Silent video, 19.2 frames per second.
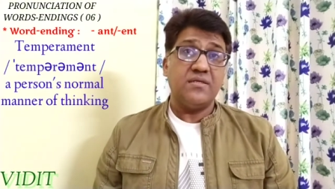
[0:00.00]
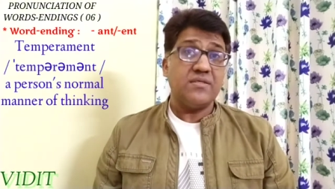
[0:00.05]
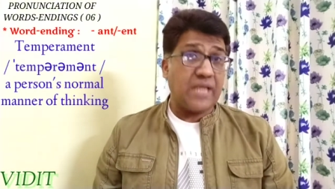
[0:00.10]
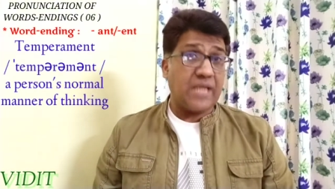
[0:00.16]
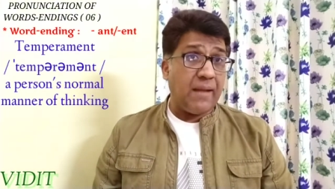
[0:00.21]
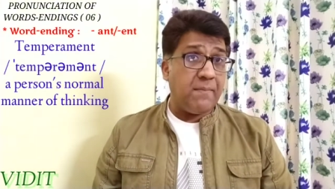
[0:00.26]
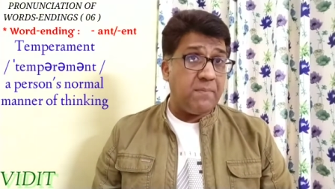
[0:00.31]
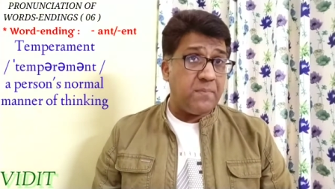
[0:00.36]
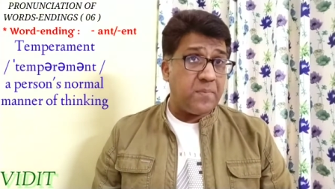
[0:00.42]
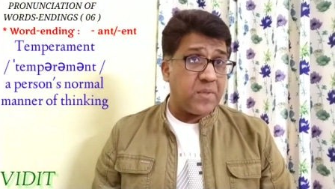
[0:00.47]

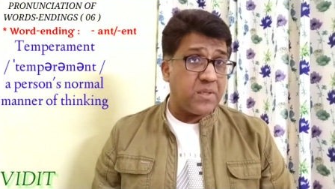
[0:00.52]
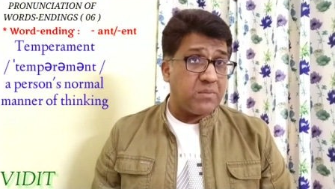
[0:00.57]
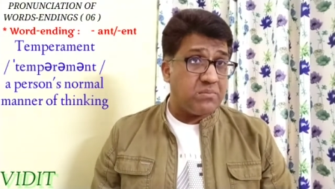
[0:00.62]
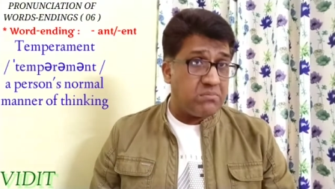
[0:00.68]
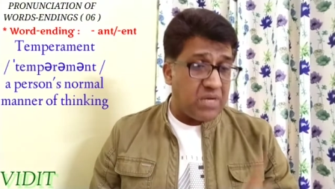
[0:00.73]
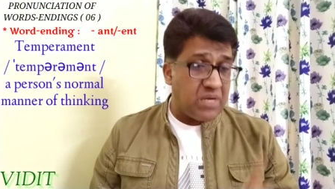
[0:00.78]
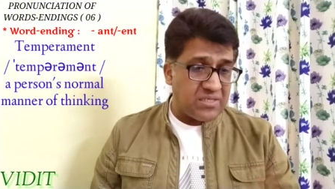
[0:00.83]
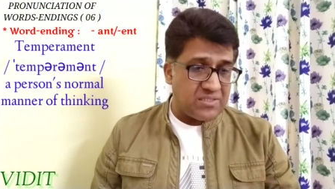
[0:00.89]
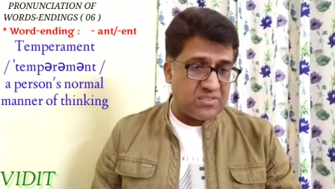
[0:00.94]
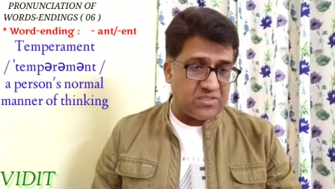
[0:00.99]

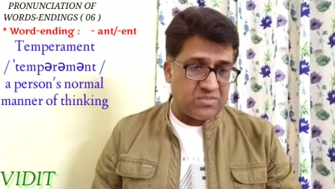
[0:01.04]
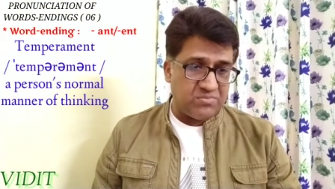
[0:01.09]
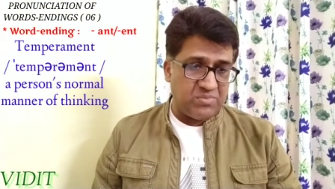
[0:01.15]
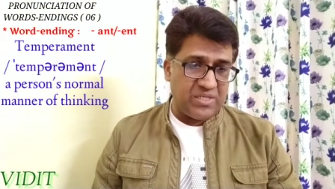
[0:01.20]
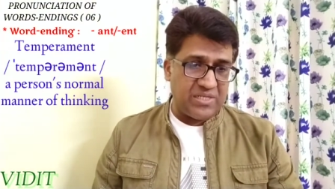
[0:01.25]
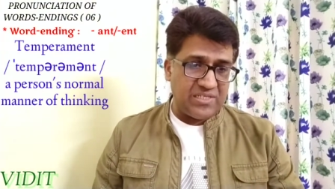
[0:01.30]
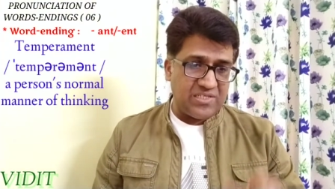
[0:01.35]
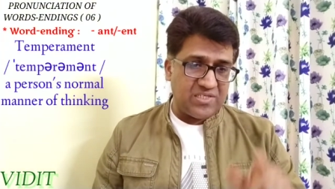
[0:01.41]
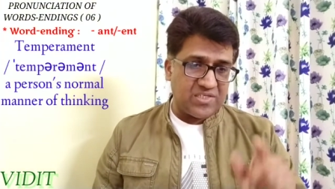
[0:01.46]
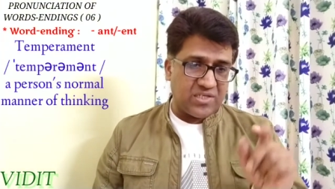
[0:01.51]
Temperament
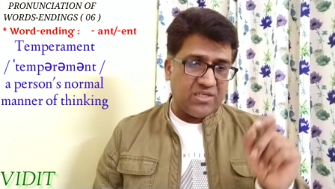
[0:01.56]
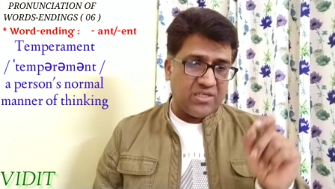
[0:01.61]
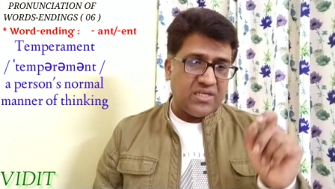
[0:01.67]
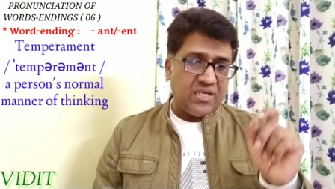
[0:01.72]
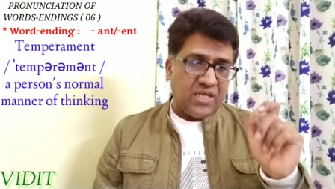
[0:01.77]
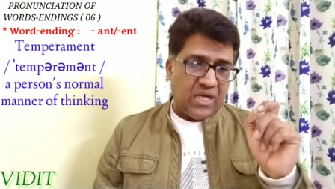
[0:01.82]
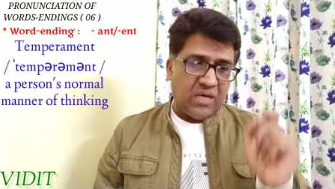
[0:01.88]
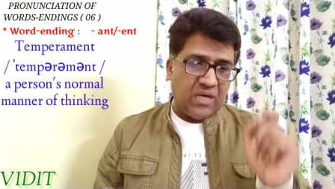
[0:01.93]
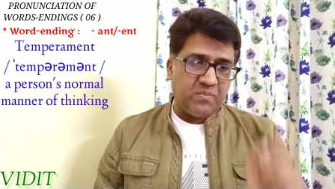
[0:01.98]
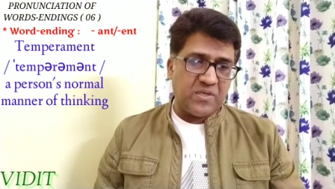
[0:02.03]
means uh,
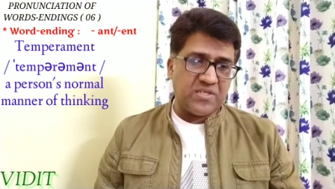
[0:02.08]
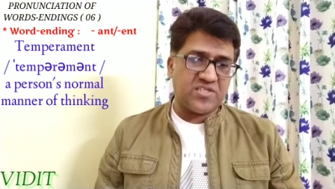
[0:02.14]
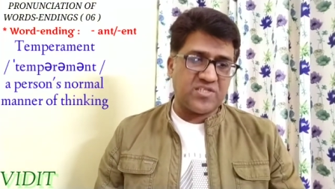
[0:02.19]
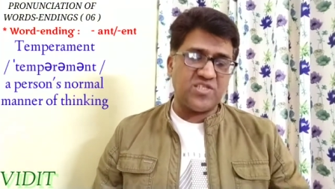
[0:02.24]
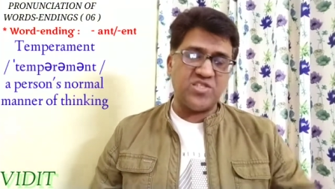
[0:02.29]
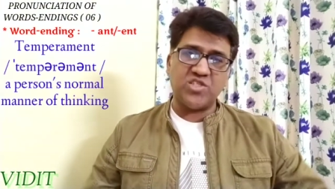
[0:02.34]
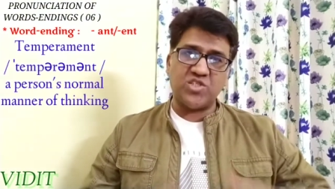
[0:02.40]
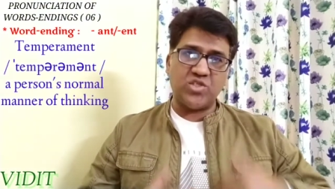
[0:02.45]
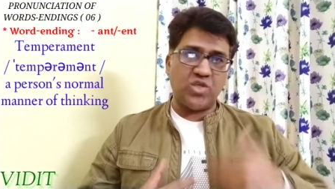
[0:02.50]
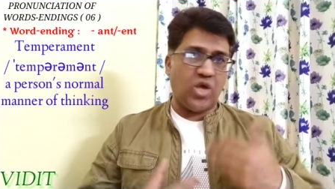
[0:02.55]
a
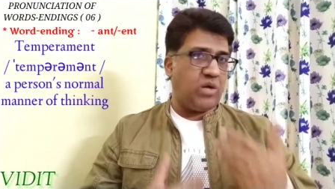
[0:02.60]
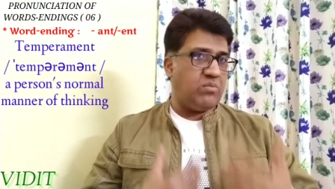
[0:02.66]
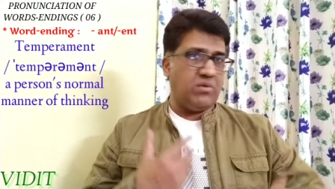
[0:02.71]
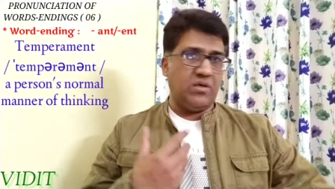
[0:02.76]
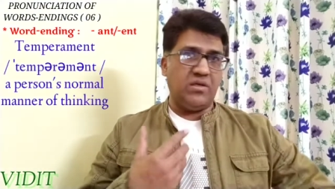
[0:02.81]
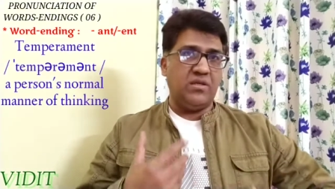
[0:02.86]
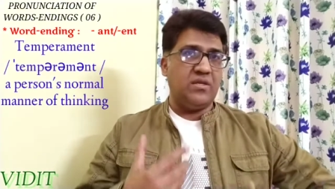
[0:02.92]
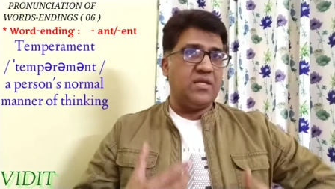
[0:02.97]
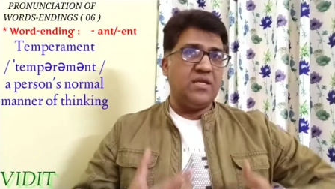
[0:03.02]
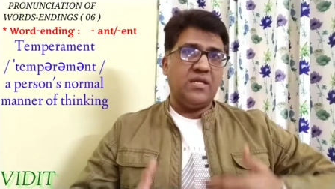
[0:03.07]
person's
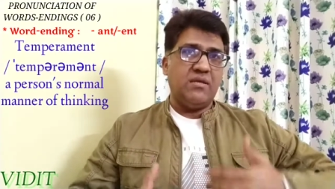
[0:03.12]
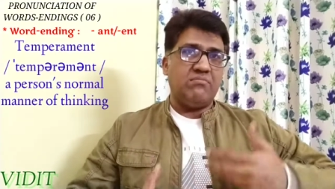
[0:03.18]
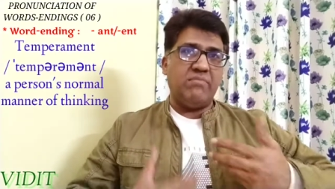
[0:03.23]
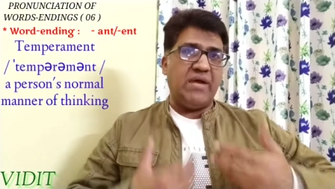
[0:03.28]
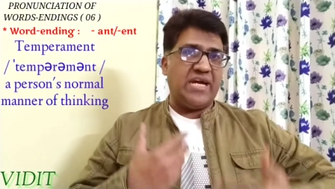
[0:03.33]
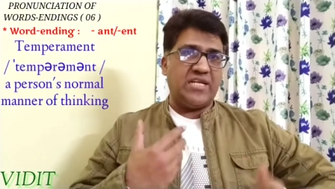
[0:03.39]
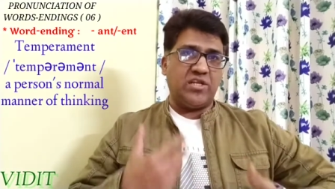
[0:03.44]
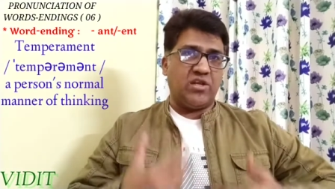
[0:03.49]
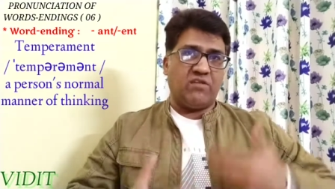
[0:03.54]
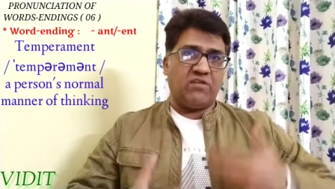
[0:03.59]
normal
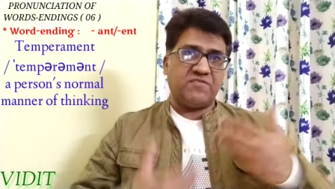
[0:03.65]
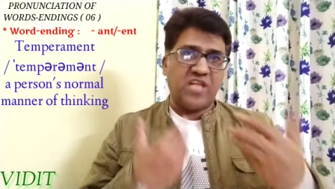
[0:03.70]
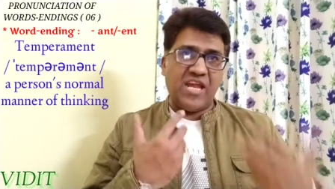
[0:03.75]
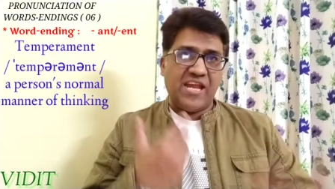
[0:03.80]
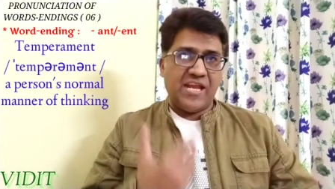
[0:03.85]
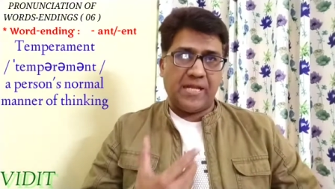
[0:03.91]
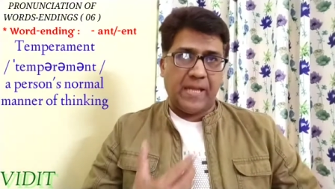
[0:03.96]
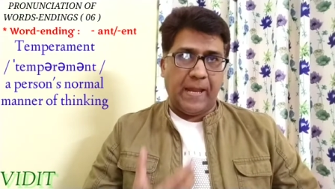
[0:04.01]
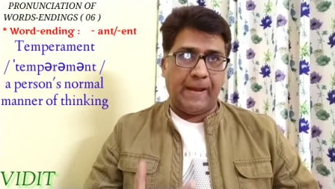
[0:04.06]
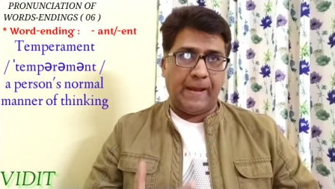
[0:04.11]
manner of
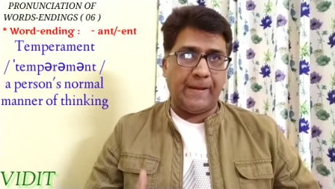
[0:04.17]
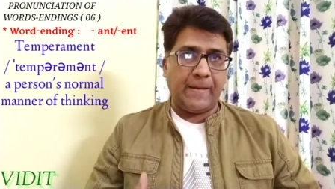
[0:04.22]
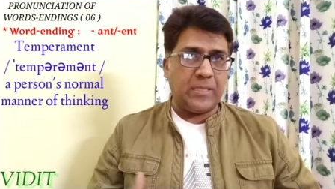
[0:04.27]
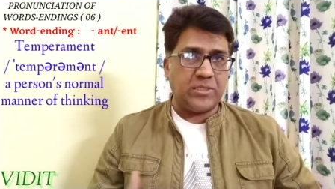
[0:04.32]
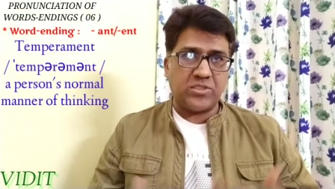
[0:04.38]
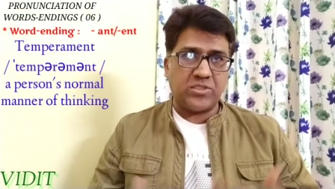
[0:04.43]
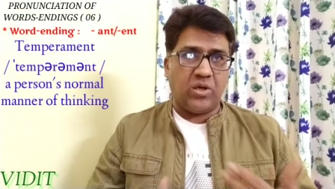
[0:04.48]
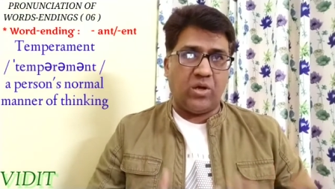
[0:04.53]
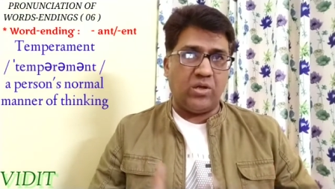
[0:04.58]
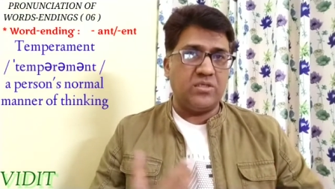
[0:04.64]
thinking
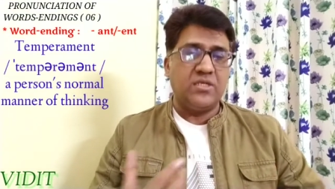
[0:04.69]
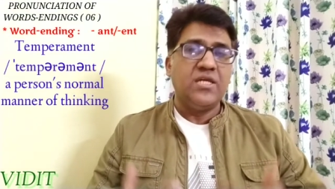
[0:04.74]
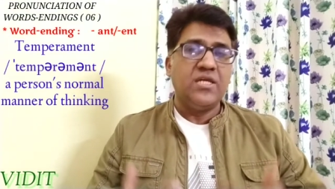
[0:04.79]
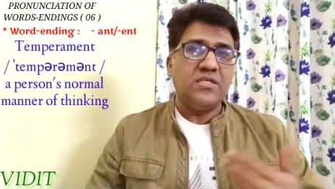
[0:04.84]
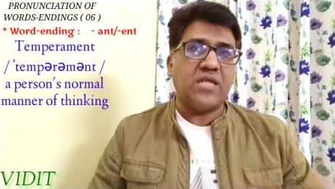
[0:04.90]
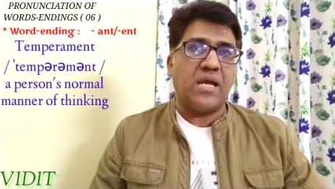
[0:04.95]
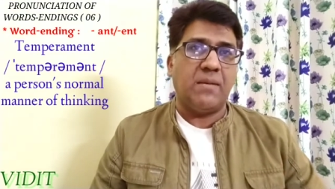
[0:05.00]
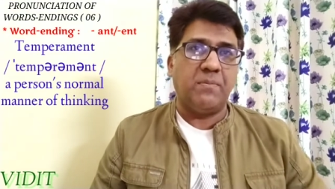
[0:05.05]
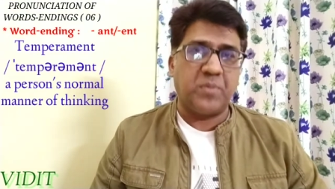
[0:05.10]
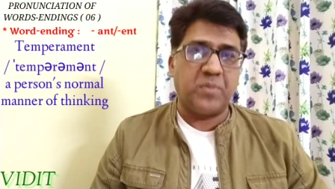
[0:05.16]
is called
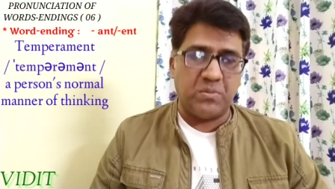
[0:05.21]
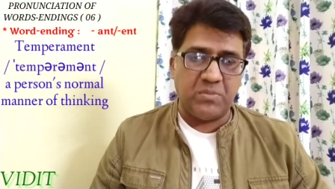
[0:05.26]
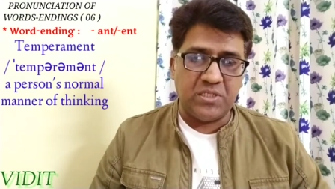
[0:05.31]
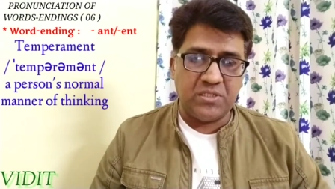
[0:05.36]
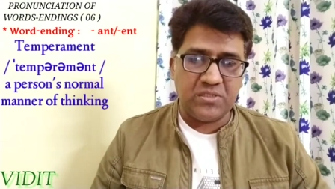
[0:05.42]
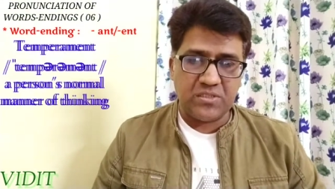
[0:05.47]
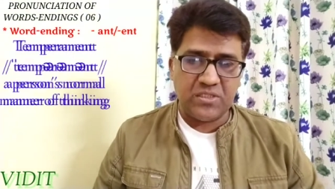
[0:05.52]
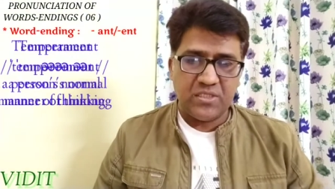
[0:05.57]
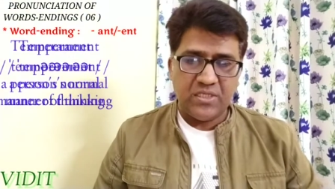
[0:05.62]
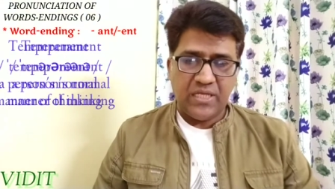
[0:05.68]

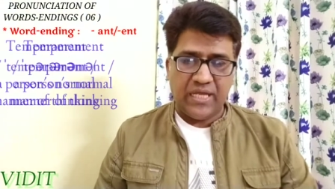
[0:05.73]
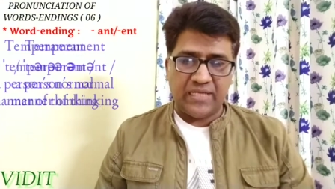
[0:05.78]
temperament.